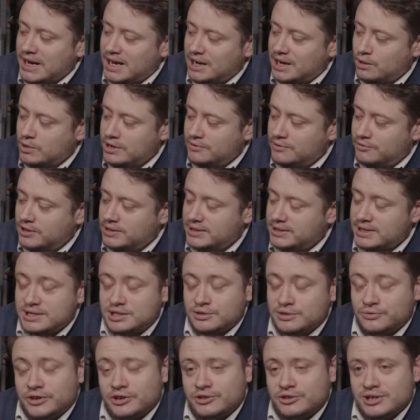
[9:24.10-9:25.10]
However,
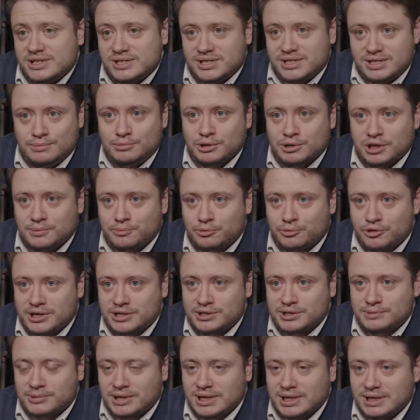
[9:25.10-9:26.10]
there's a very similar
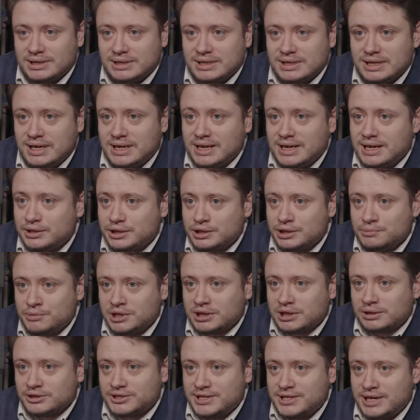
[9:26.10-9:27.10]
breastplate at the
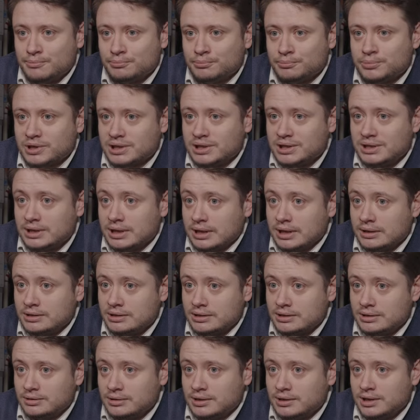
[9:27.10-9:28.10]
Middle Temple in
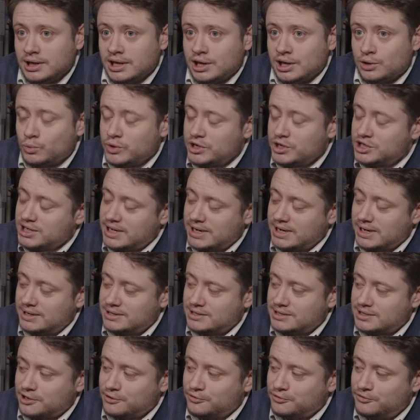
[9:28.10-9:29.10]
London, which
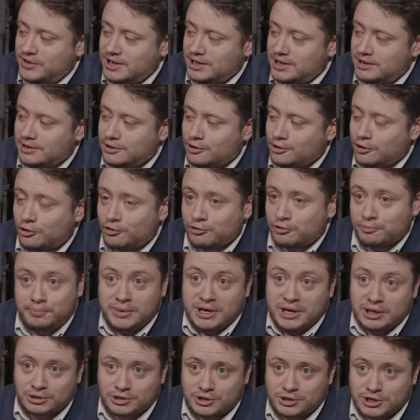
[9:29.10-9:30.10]
has a figure of
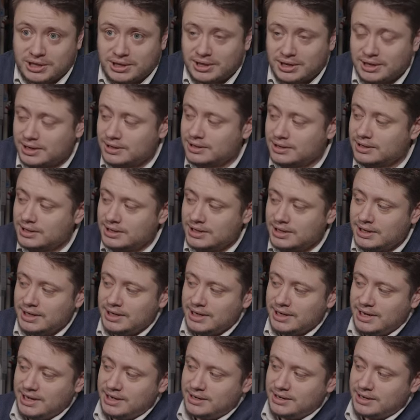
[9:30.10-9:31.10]
Belgica
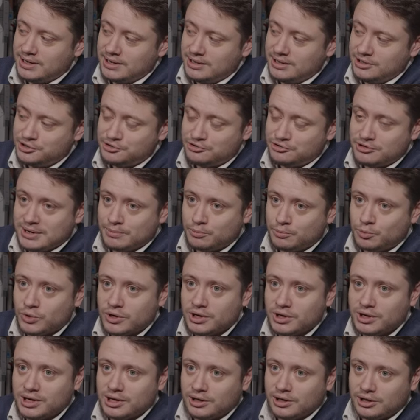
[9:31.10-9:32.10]
in a
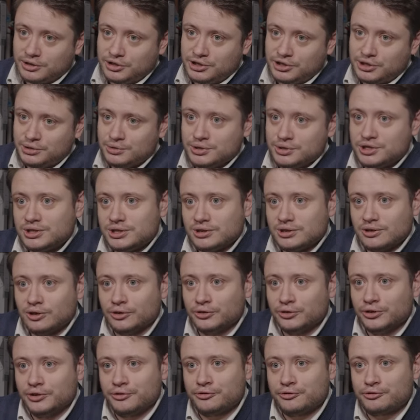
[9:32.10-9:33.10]
strapwork cartouche
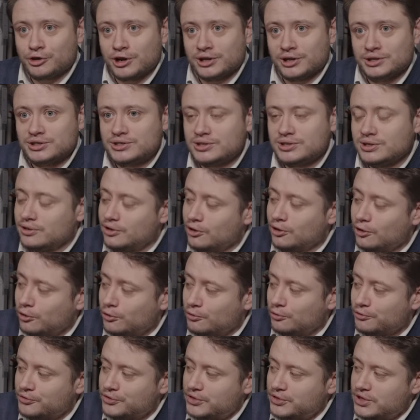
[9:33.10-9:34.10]
on the front
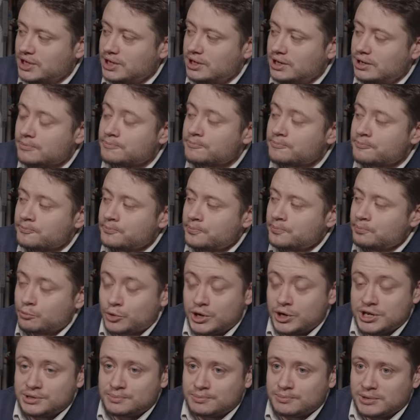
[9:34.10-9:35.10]
of the
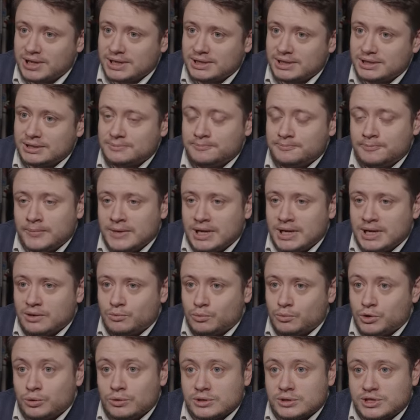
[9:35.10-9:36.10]
breastplate.
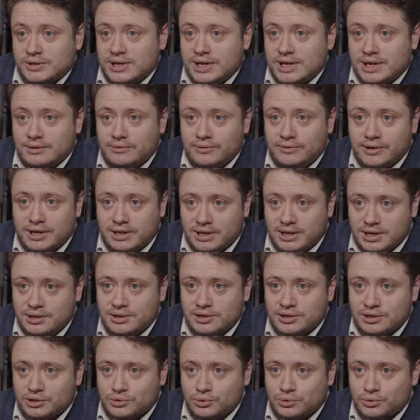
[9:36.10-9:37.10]
We also have
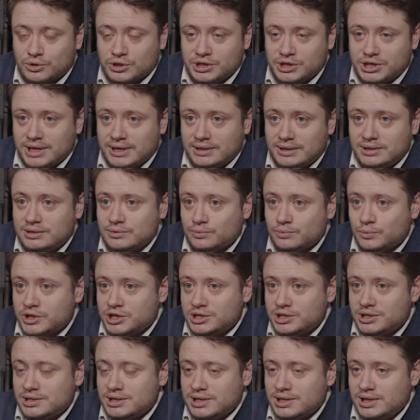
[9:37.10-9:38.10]
another gorget,
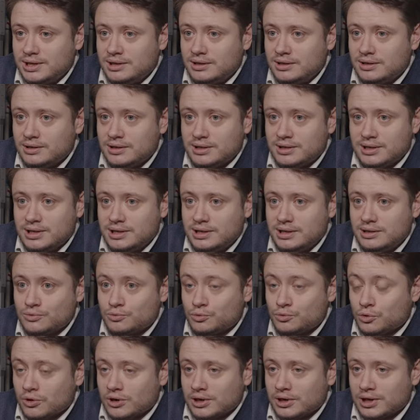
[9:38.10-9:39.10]
which is in the
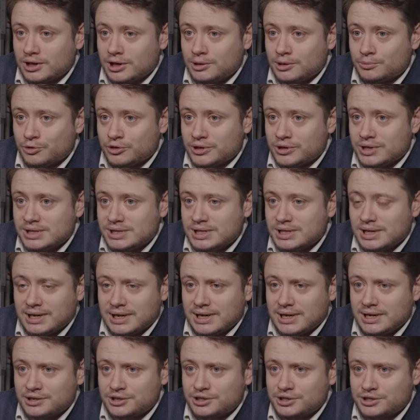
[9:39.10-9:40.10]
Royal Armouries
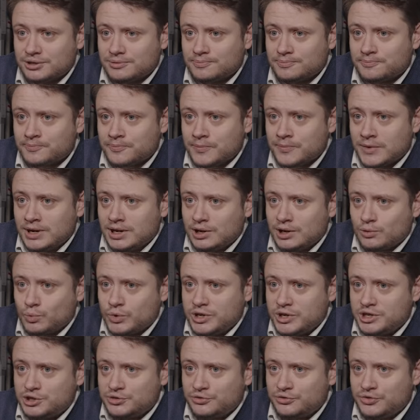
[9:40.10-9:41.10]
collection,
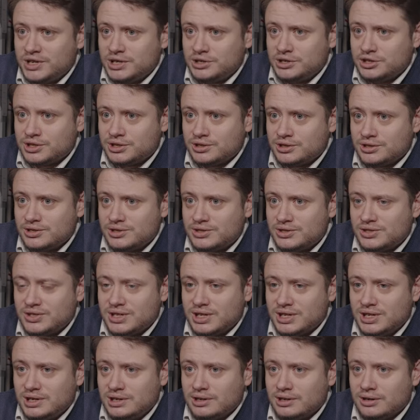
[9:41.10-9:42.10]
which features
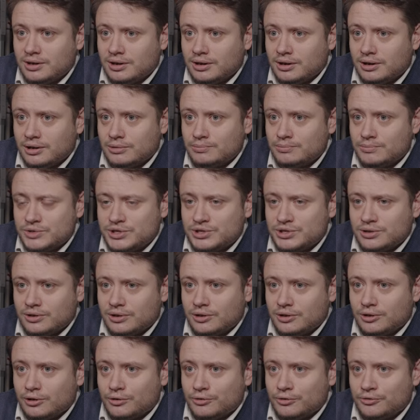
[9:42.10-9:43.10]
the arms
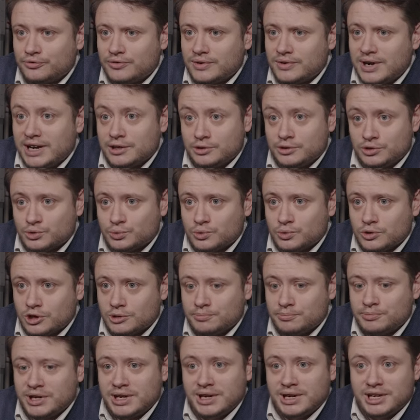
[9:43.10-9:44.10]
of Antwerp